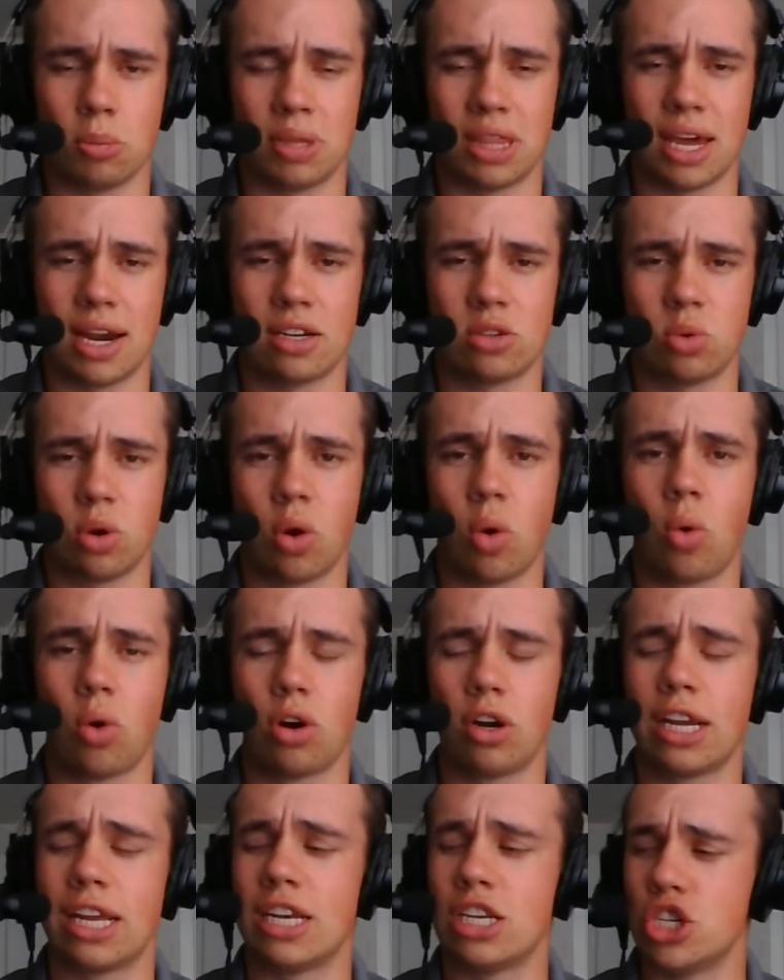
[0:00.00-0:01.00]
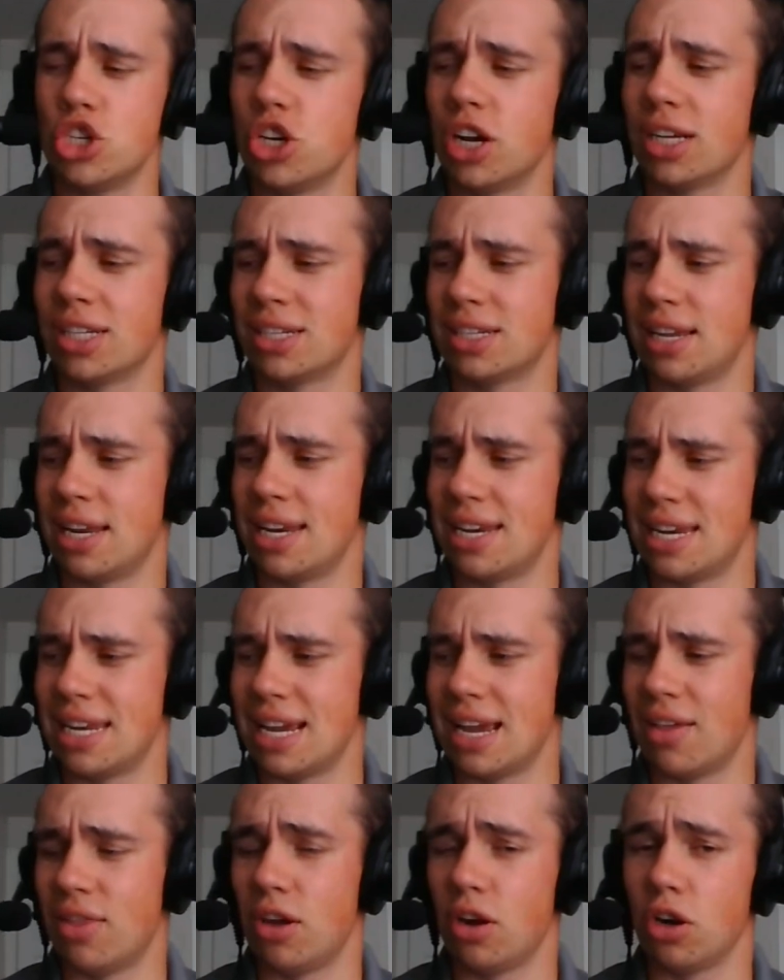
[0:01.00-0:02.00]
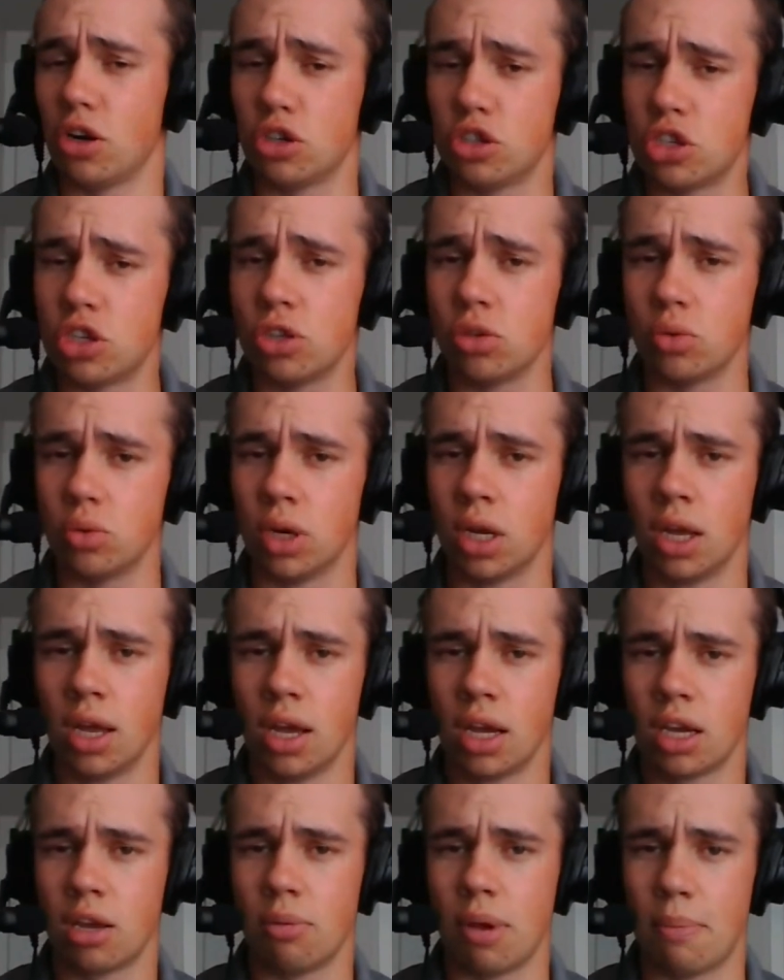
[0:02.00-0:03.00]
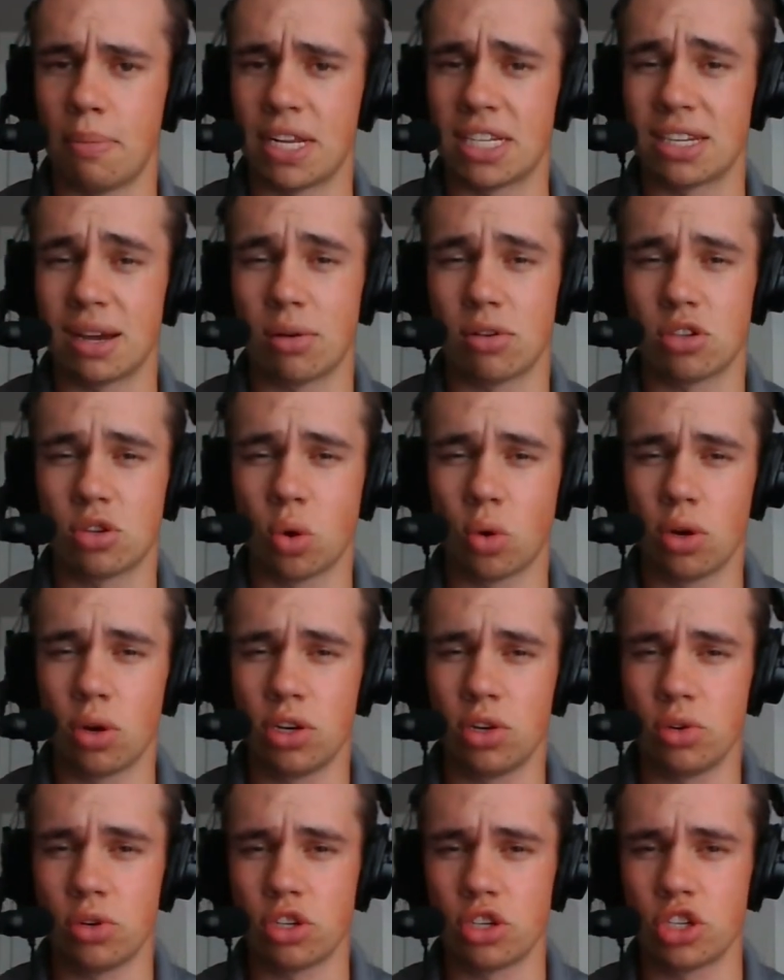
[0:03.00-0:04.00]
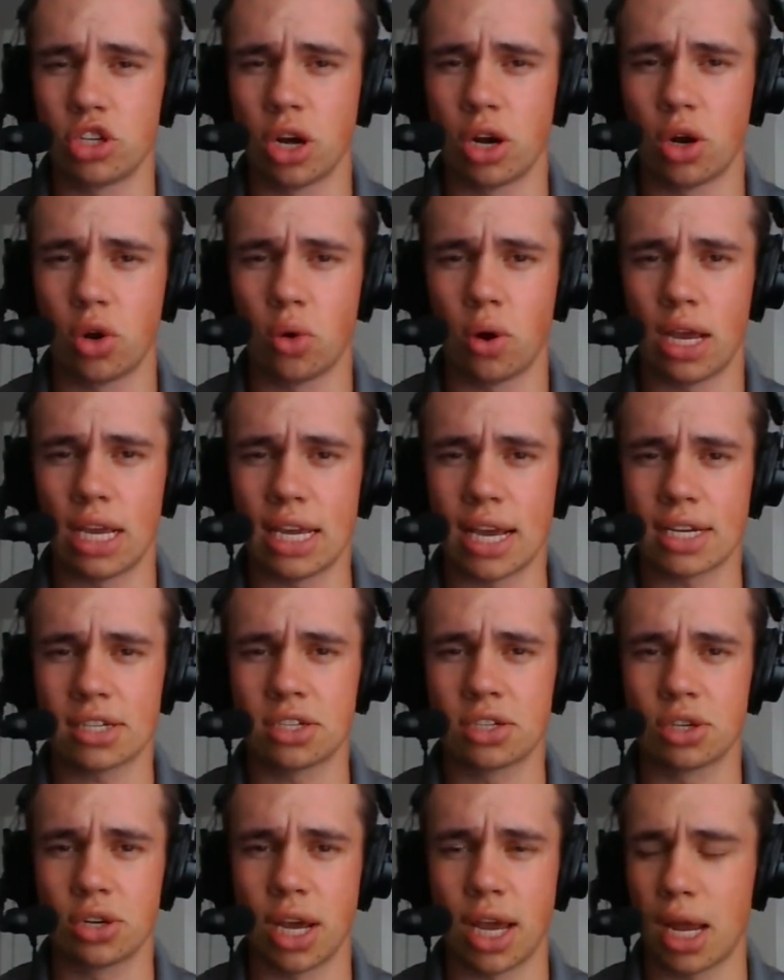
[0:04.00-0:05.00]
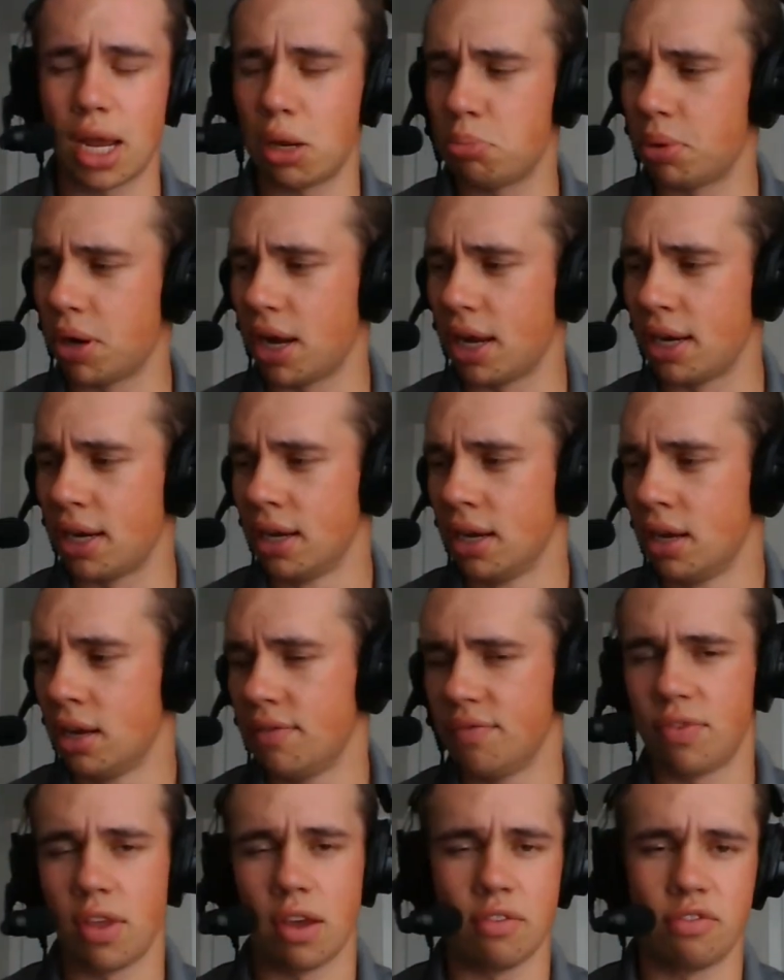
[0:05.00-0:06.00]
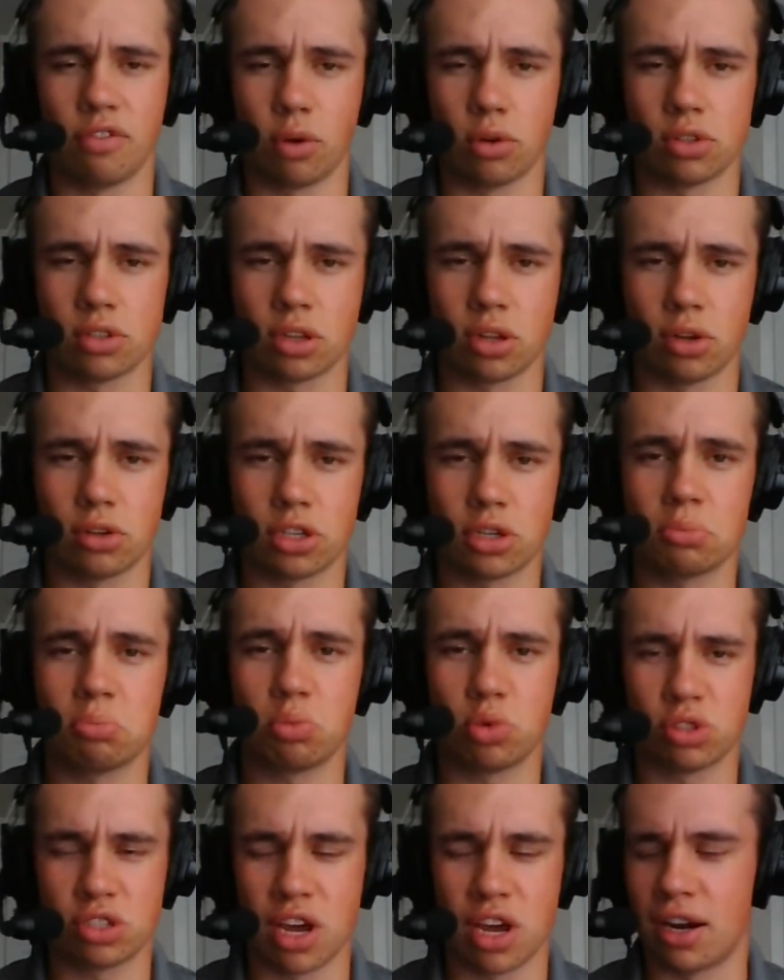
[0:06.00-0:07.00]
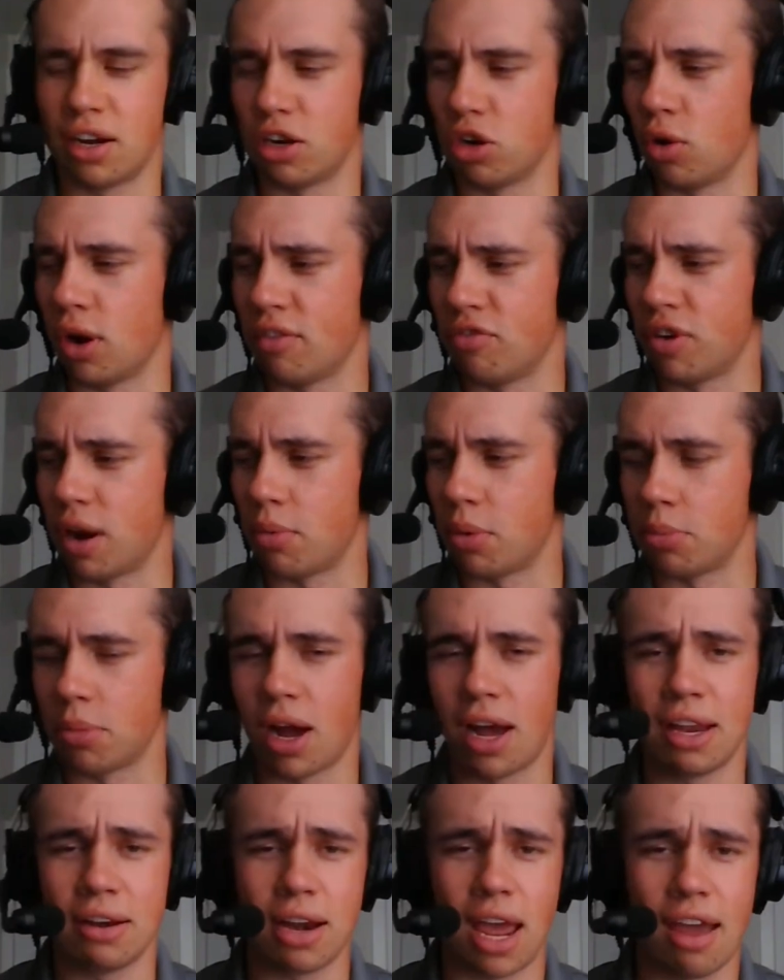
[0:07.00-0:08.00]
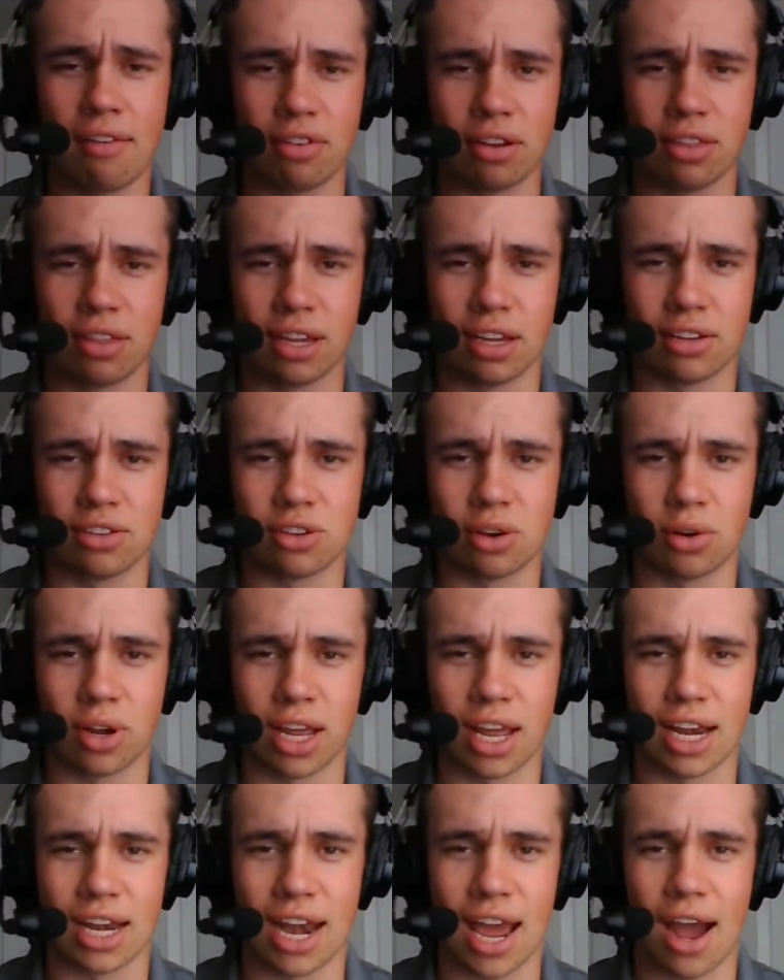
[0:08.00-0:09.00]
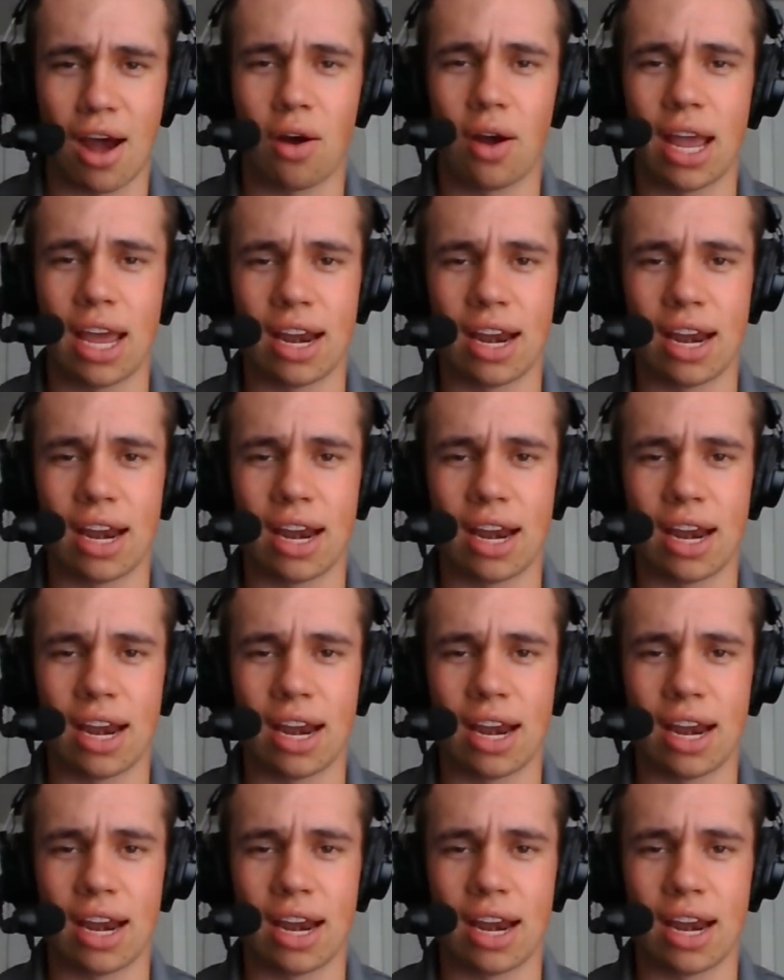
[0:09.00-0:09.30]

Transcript: But that is what Oregon just did. There are two commitments. I was going to do a show yesterday, but full disclosure, was not in a great frame of mind. Everything is okay now.